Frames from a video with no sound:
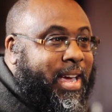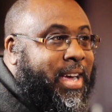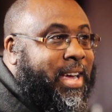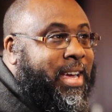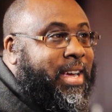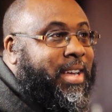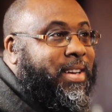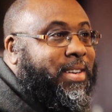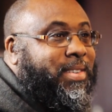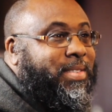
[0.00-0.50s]

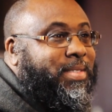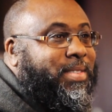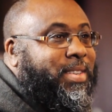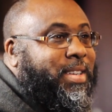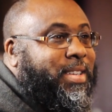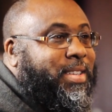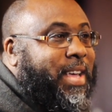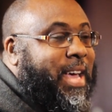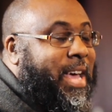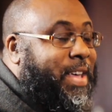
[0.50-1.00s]
And
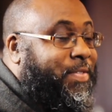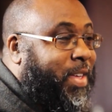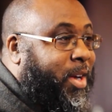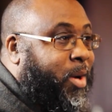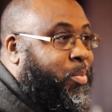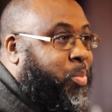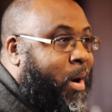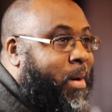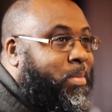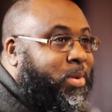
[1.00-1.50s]

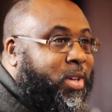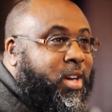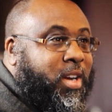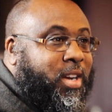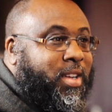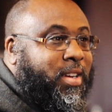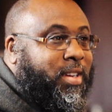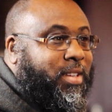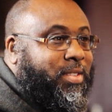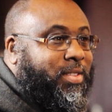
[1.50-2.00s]
they're probably
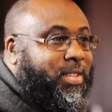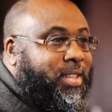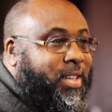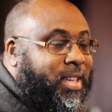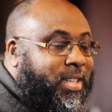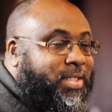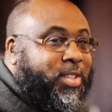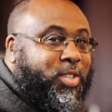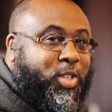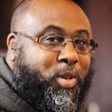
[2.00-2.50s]
going to
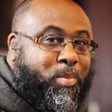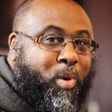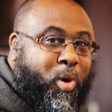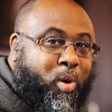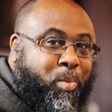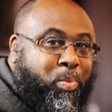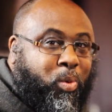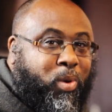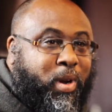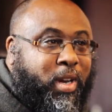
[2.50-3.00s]
listen to
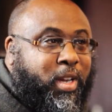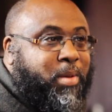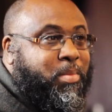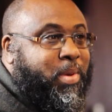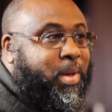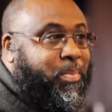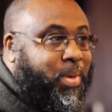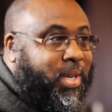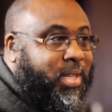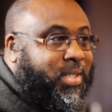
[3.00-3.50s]

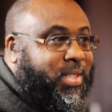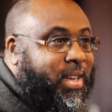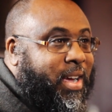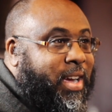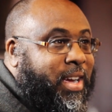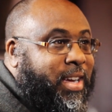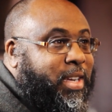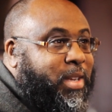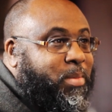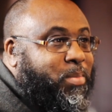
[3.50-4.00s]
Mopreme and Big
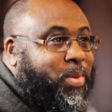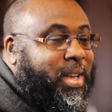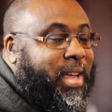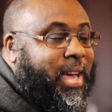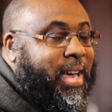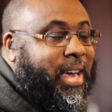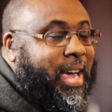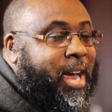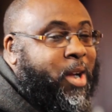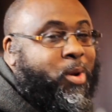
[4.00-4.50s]
Syke and be
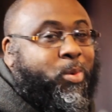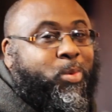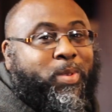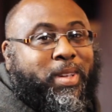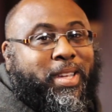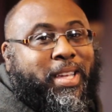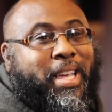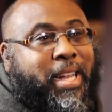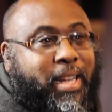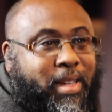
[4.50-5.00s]
like, I
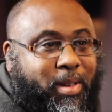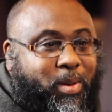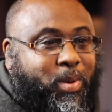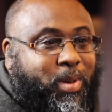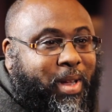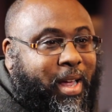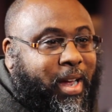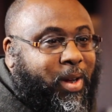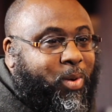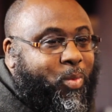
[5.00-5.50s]
don't get it.
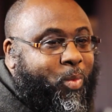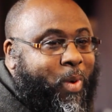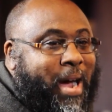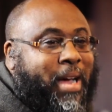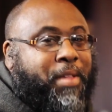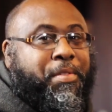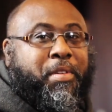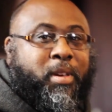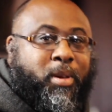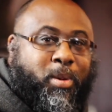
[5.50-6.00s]
Like,
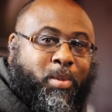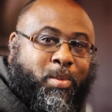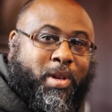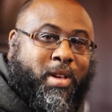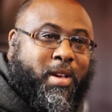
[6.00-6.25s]
why them?